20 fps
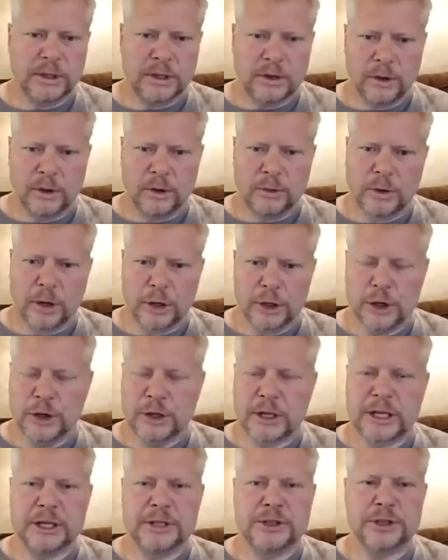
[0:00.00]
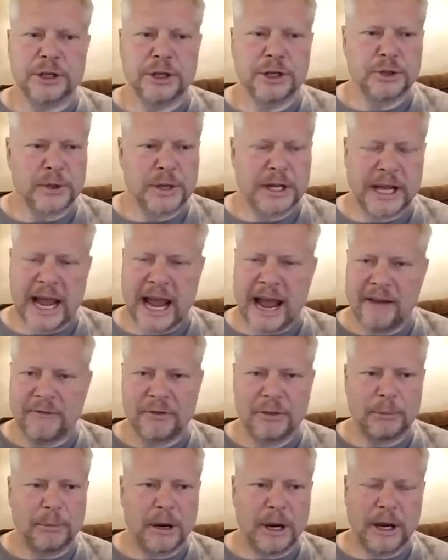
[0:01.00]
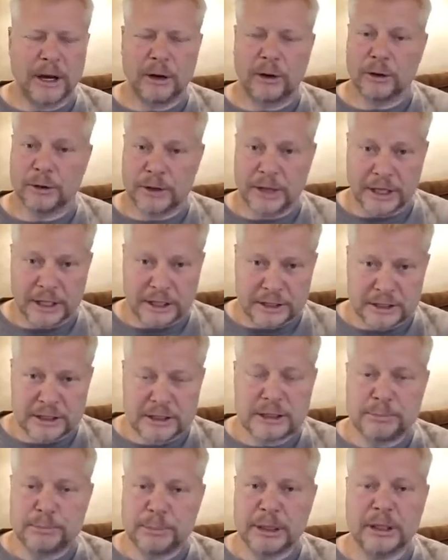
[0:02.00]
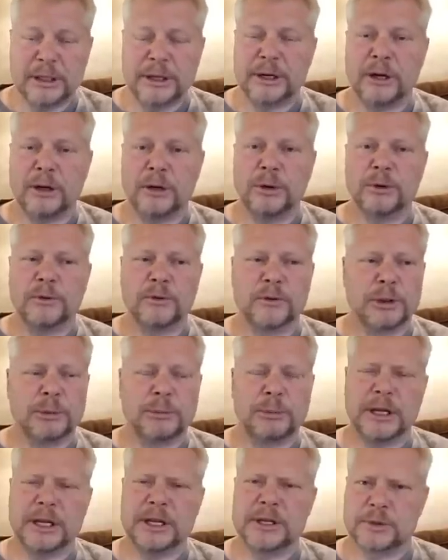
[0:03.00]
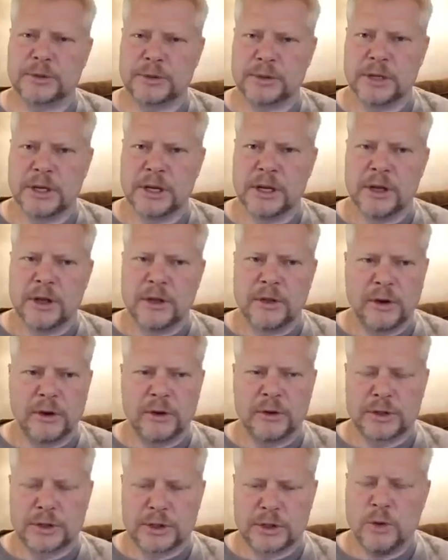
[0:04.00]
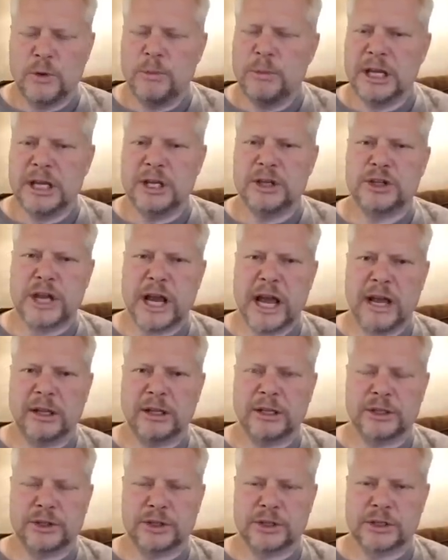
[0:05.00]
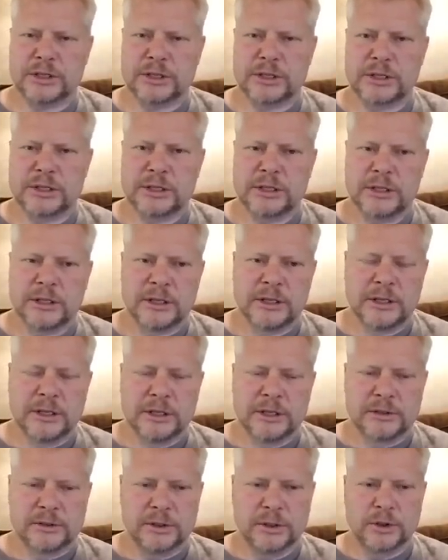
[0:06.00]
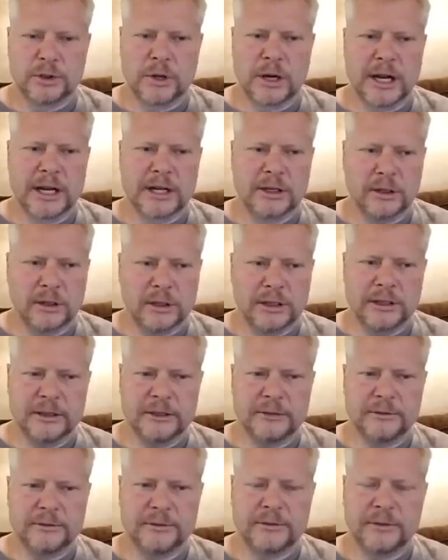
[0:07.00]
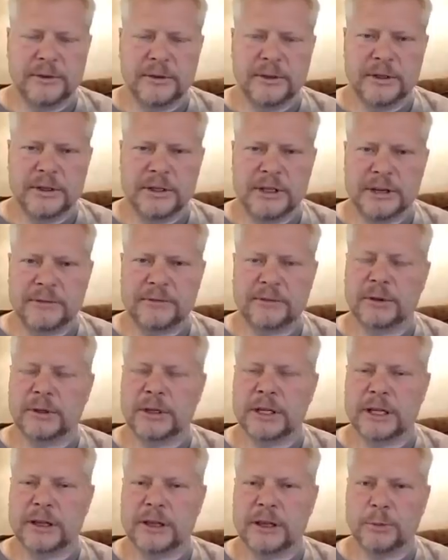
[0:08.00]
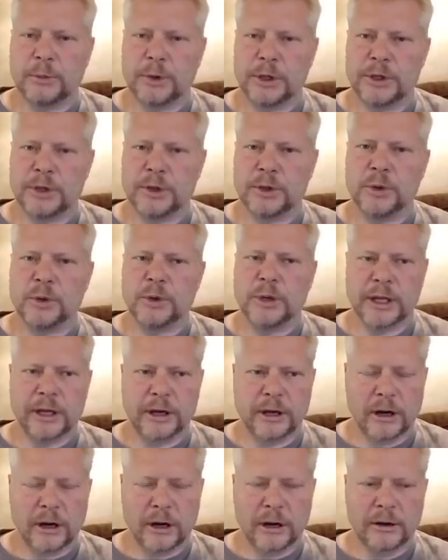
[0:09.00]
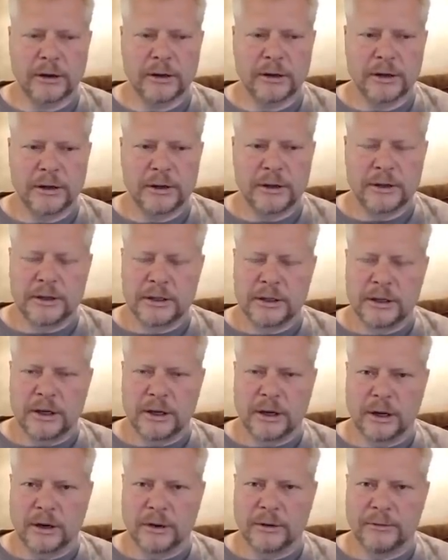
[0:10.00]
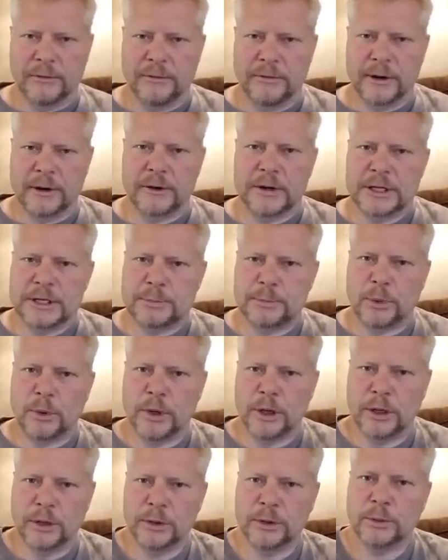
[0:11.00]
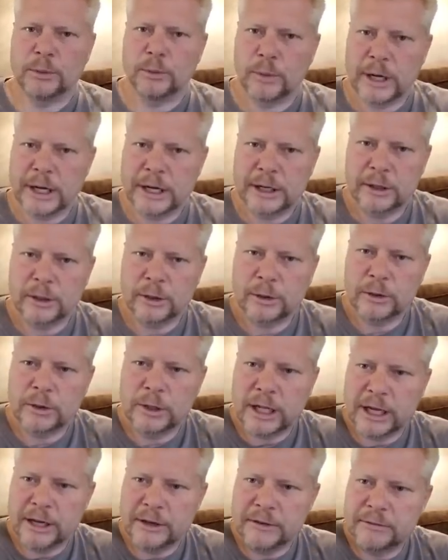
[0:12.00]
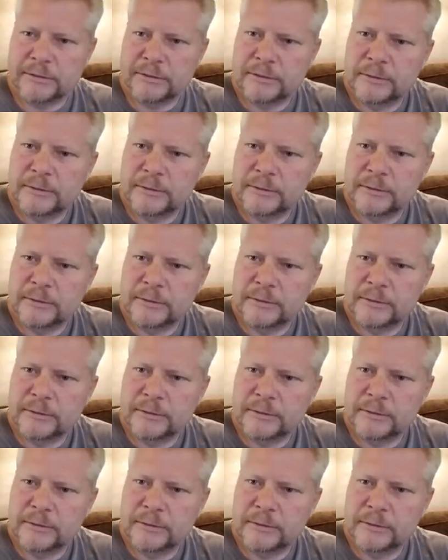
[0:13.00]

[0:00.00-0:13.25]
Are your kids going to drink half the bottle? Are they going to spill it all over the place? There are so many challenges to trying to live differently than we do in our very spoiled regular life.